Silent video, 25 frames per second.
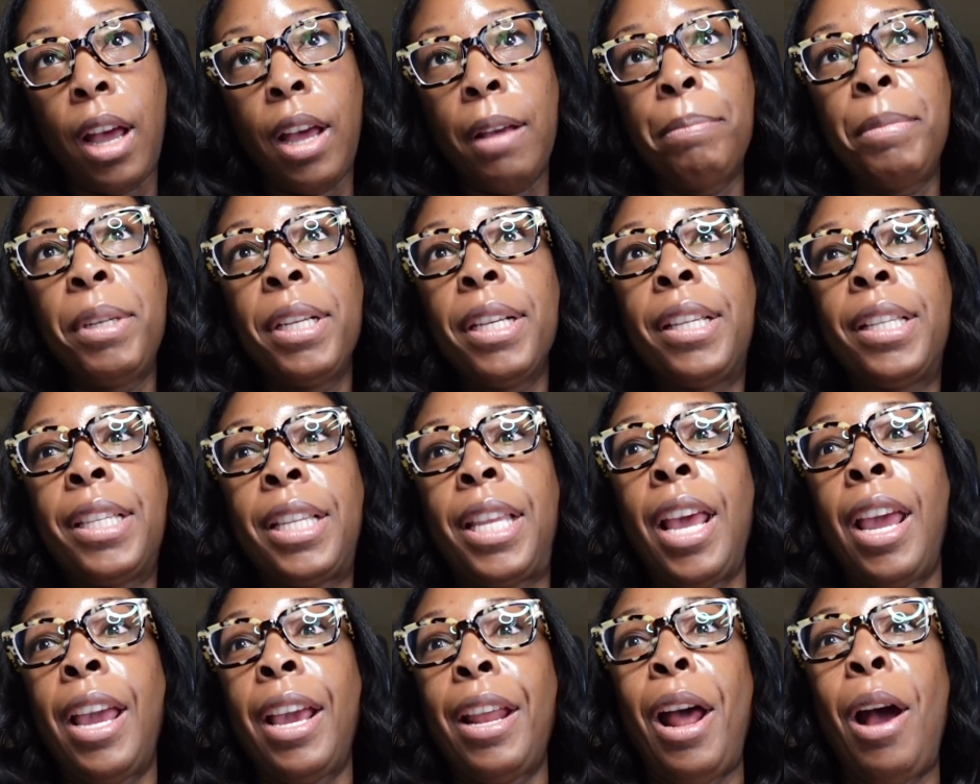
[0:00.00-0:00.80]
I'm just
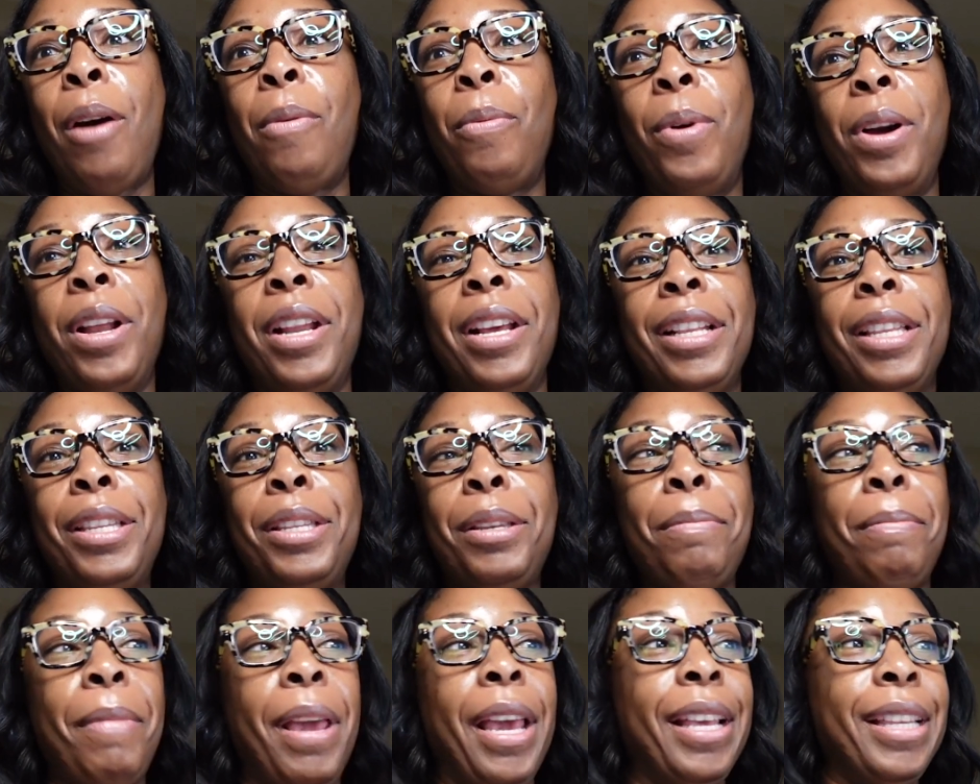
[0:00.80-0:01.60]
saying I want it
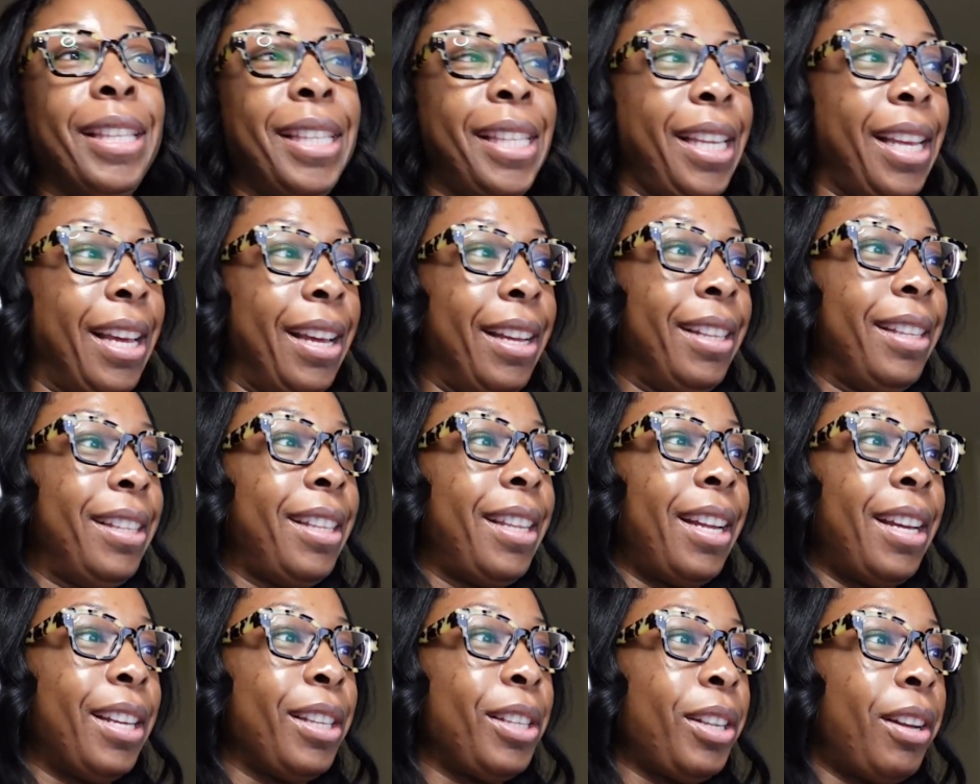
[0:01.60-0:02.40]
to make sense,
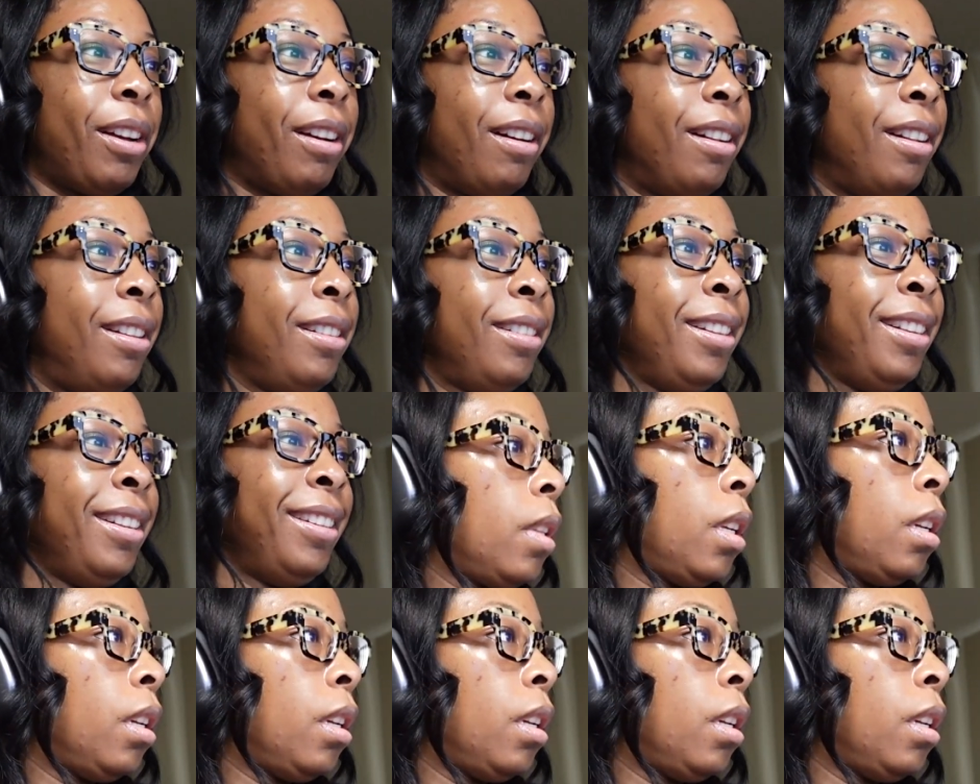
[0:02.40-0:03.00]
that's all.